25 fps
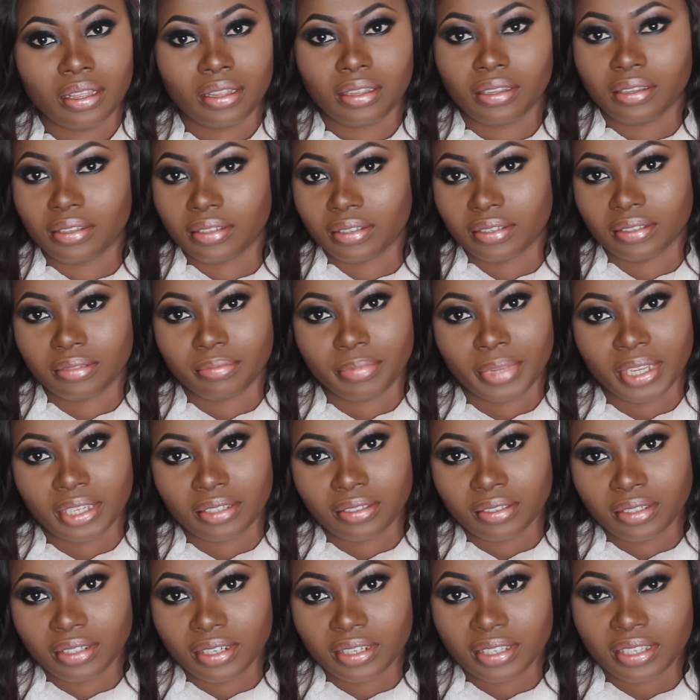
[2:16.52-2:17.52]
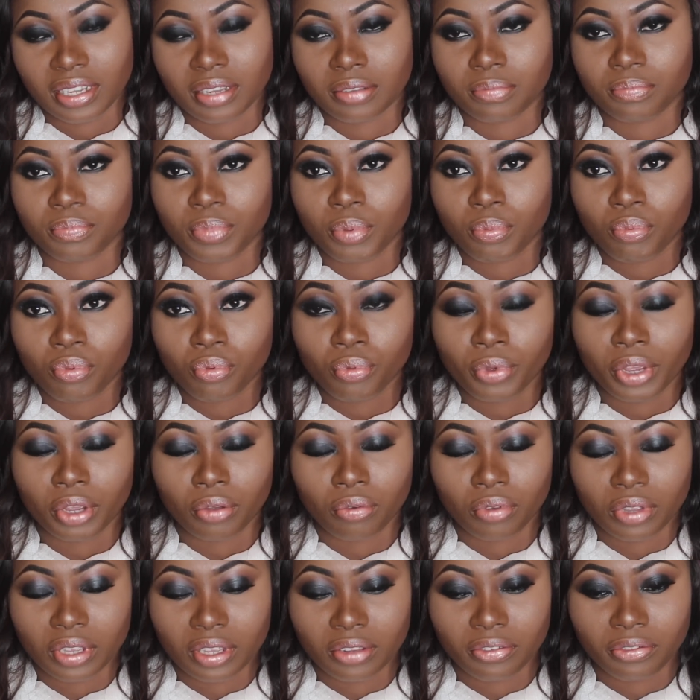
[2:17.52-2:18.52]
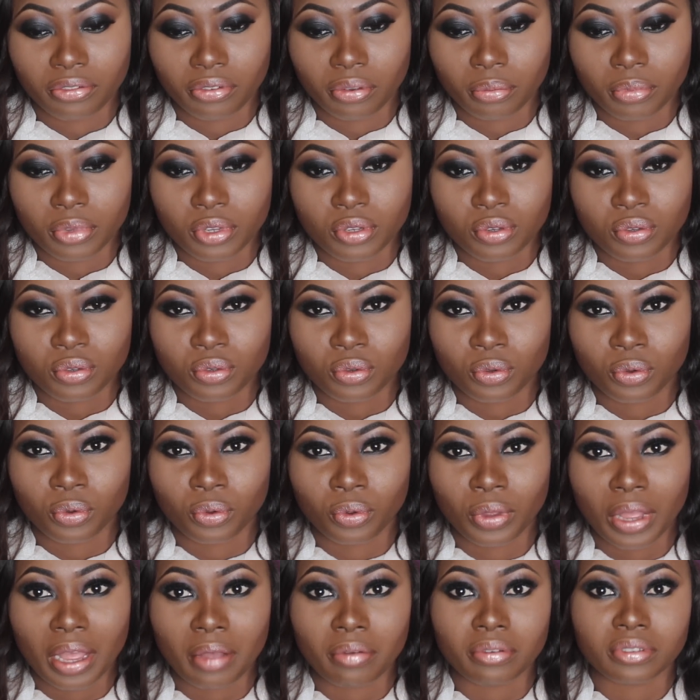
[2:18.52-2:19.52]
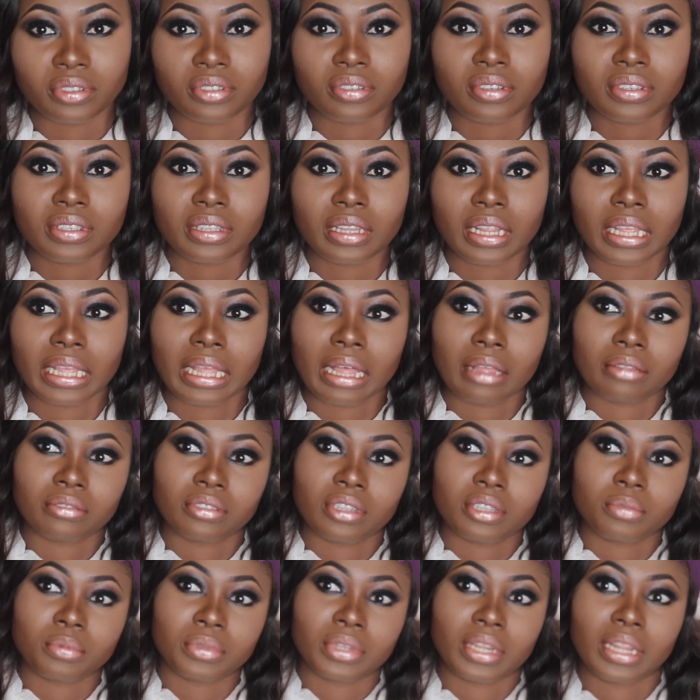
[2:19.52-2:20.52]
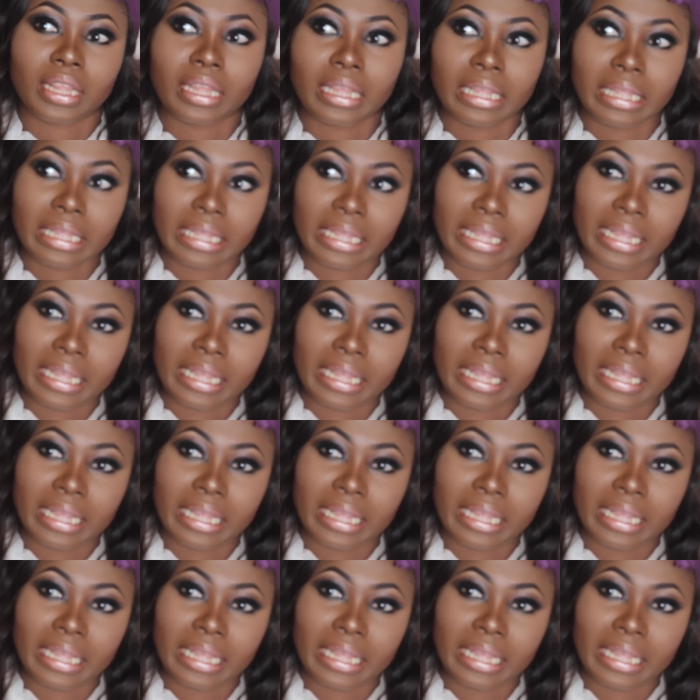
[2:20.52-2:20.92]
My goodness, and people were cooking for me, so I was just like, I'll just be there